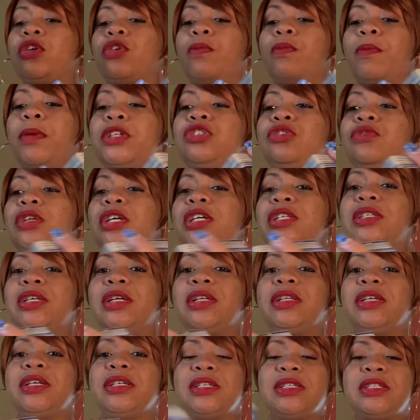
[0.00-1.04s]
But you need to
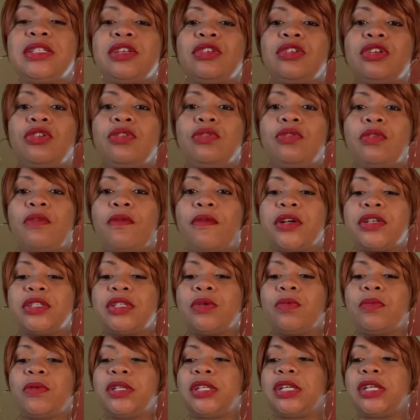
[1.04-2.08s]
listen to the universe
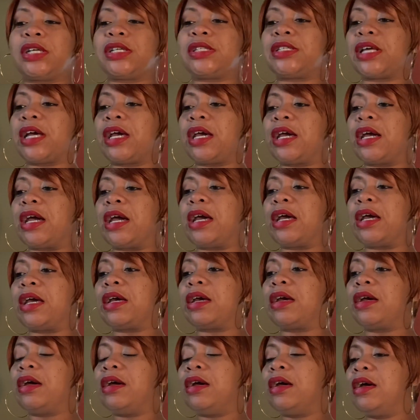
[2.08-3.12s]
and what they're saying.
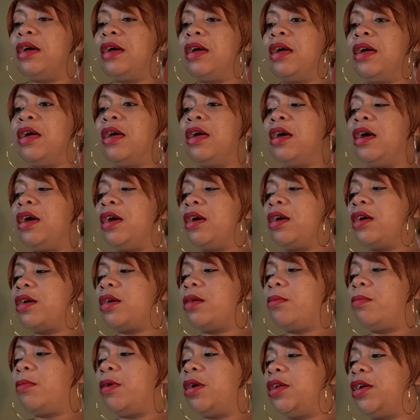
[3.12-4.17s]

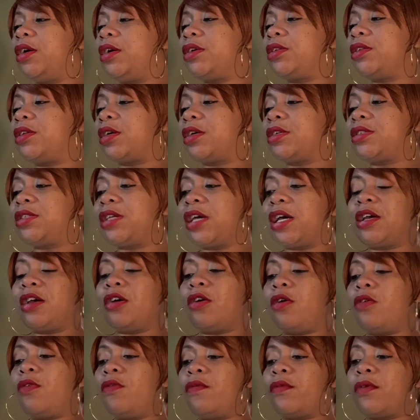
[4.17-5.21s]
But they're taking
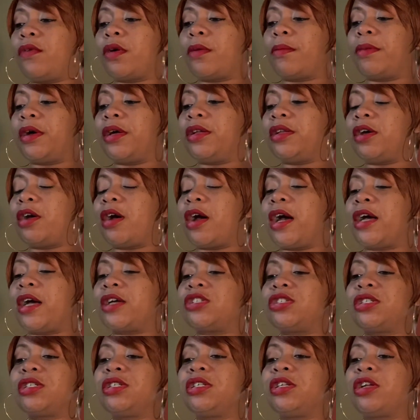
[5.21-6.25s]
over, but
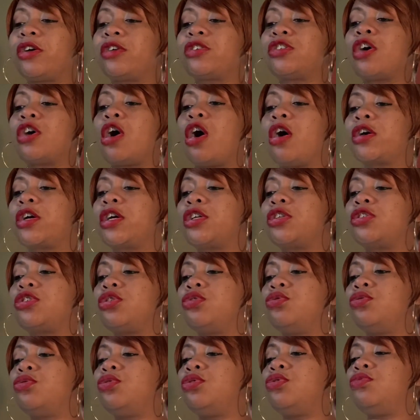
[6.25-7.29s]
they're talking
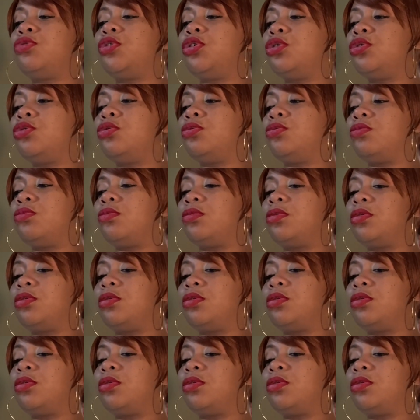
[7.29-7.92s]
to you too.